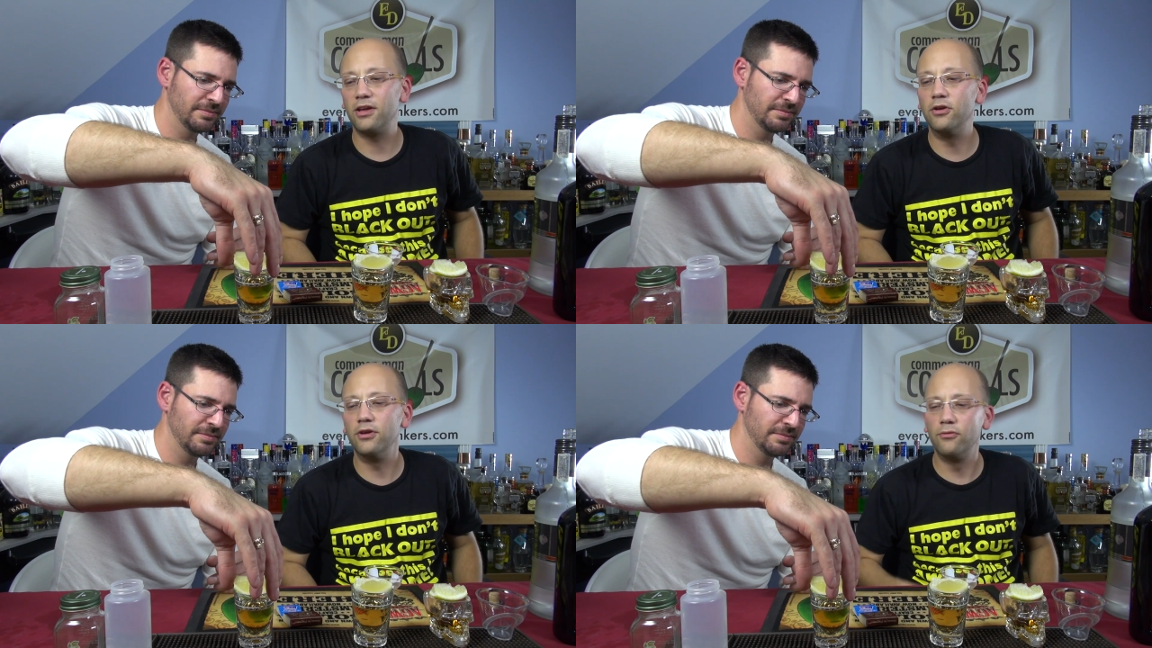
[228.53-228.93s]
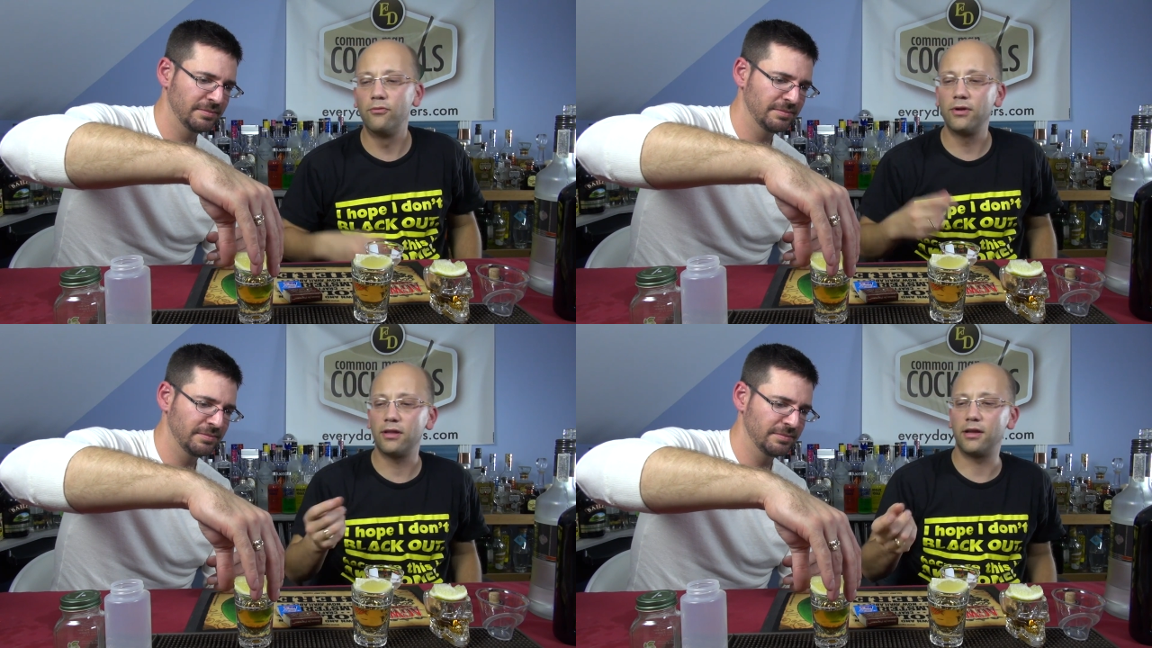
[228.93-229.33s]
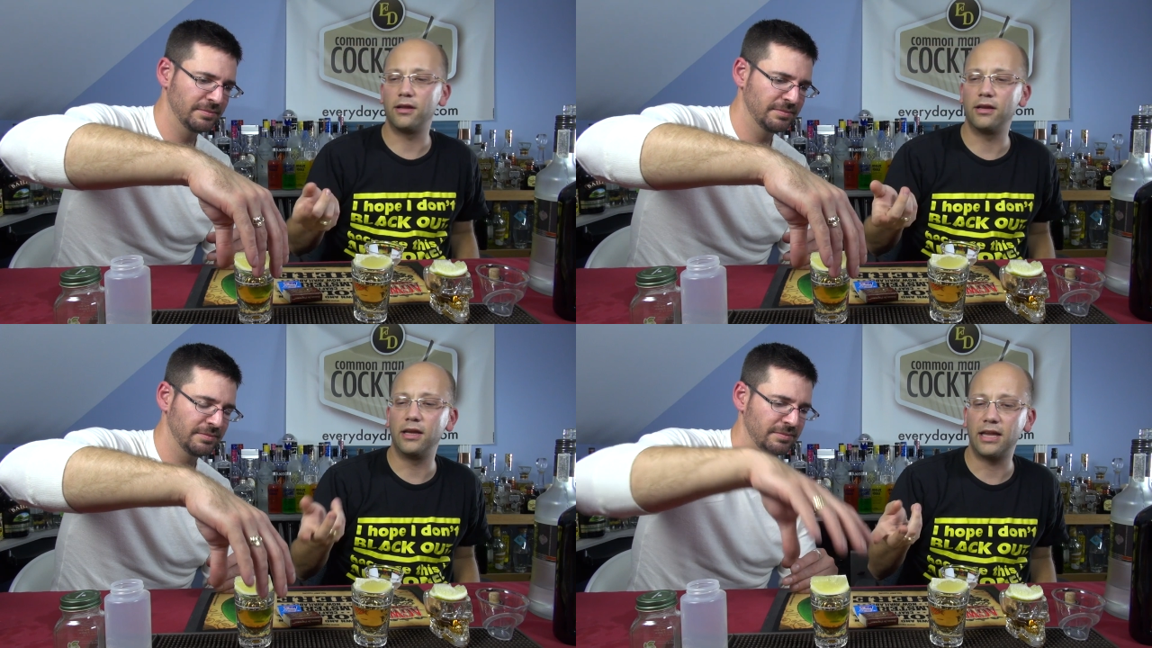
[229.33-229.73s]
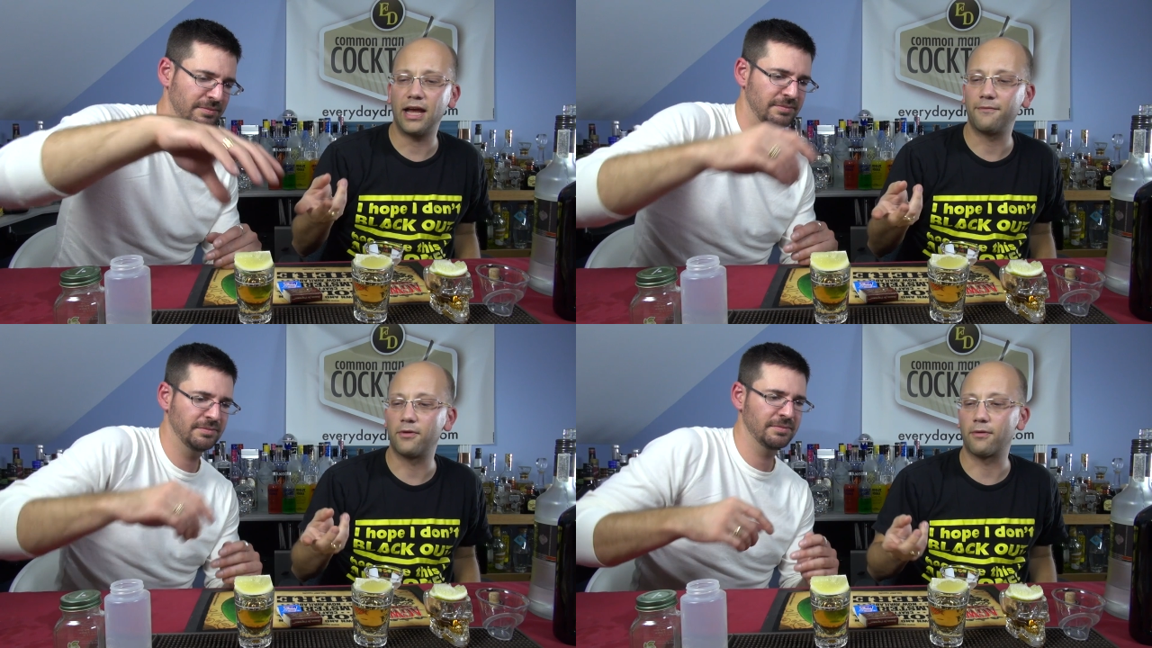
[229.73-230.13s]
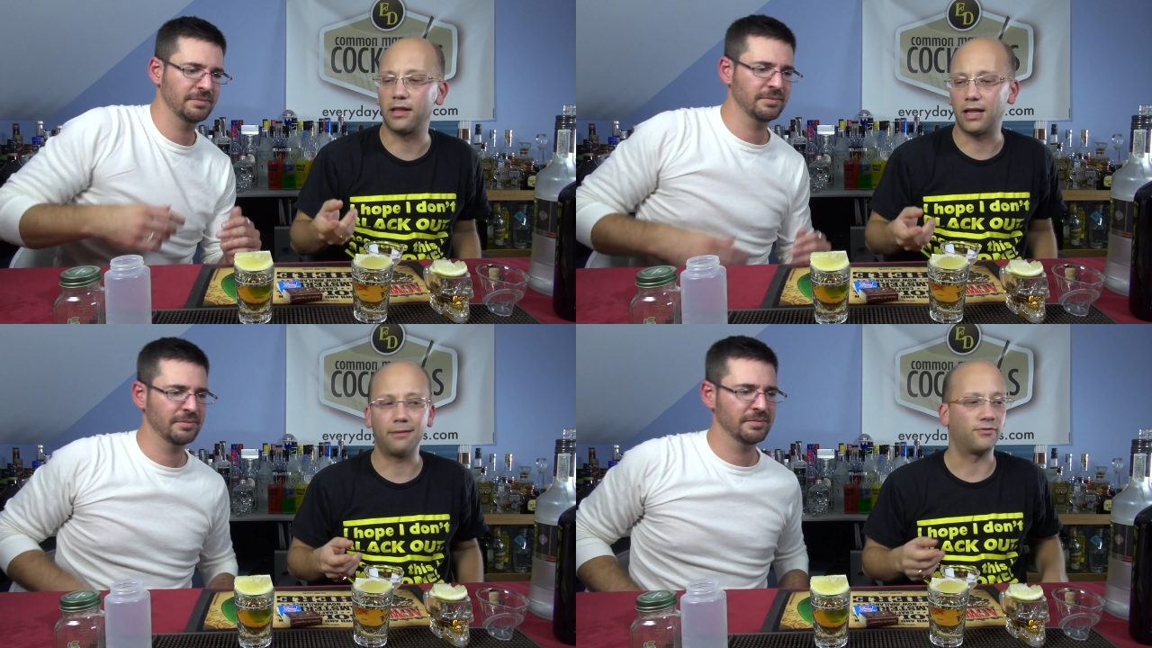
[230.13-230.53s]
Speaker 1: You you really need to have the
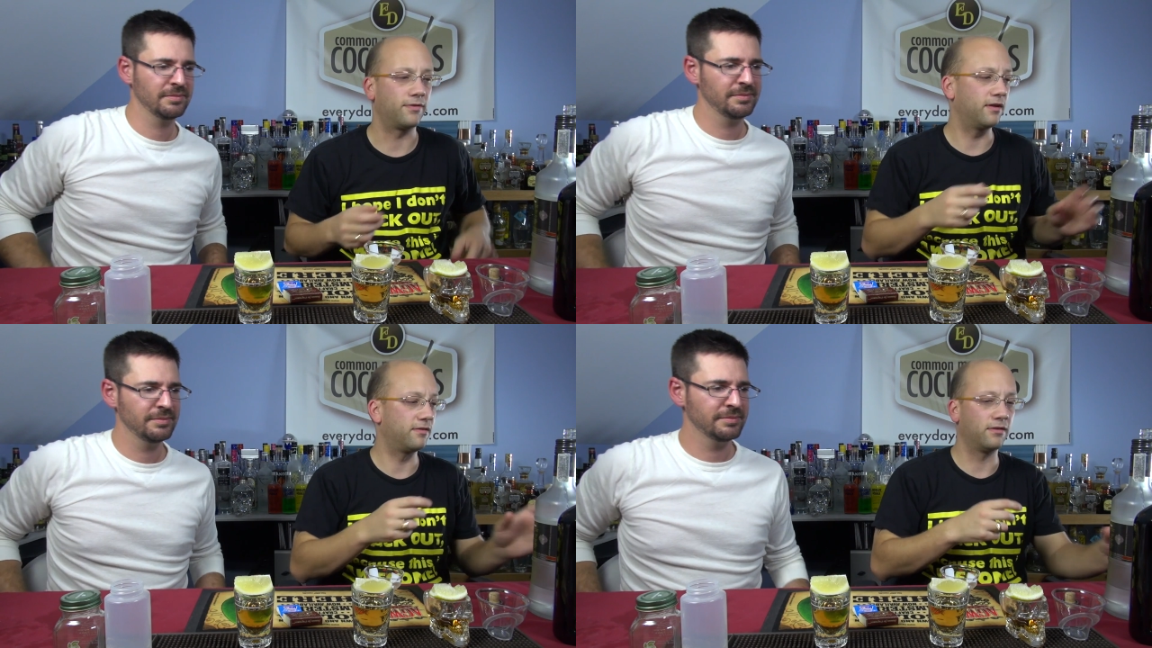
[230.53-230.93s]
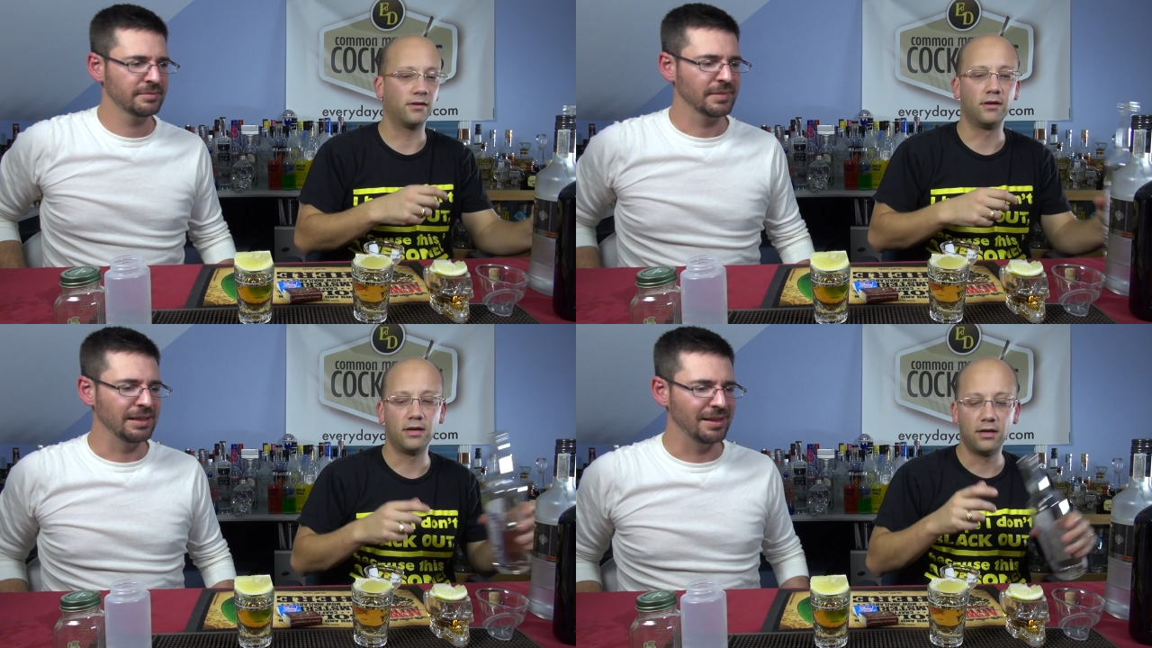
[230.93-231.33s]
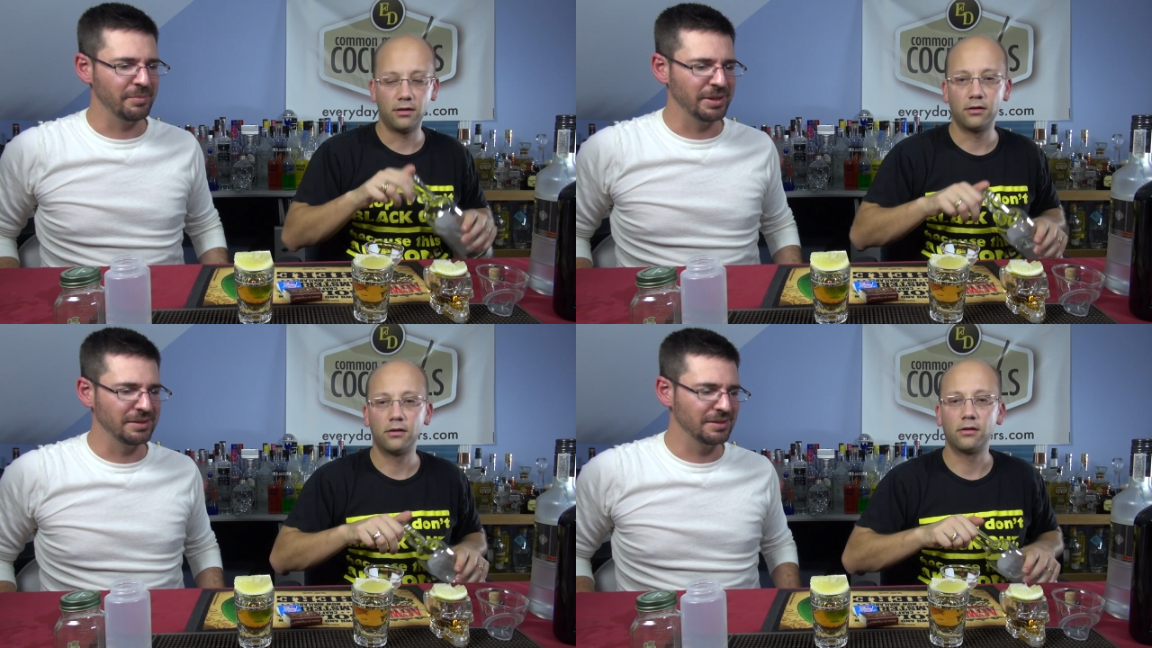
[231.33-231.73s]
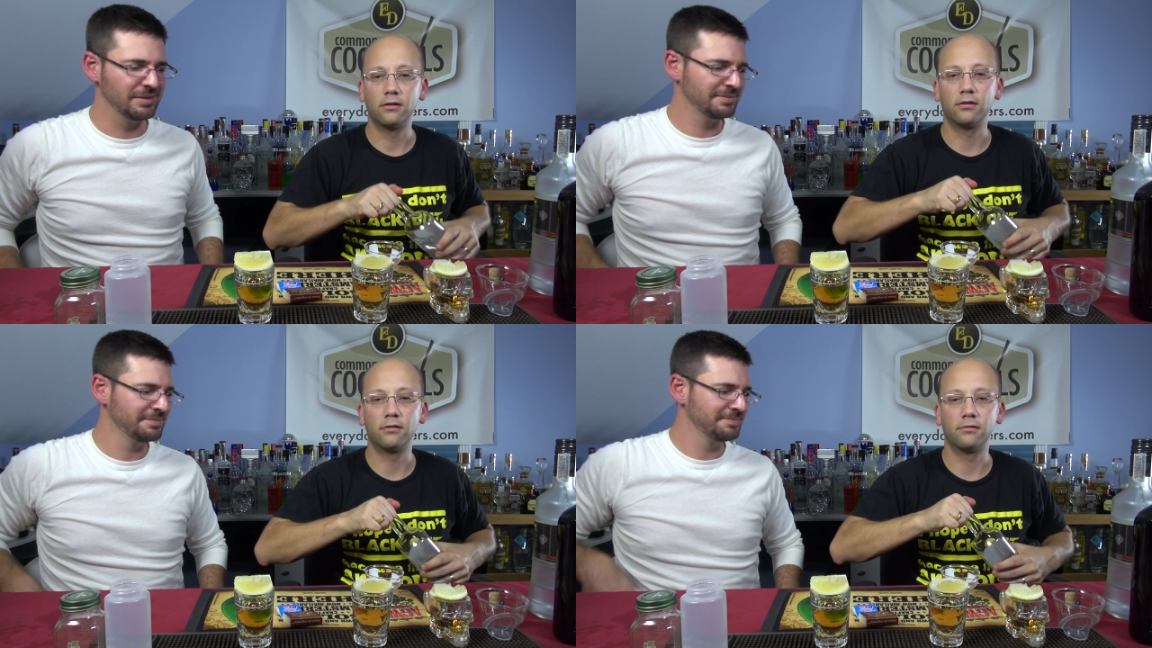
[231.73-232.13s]
right limes for this. Lemons.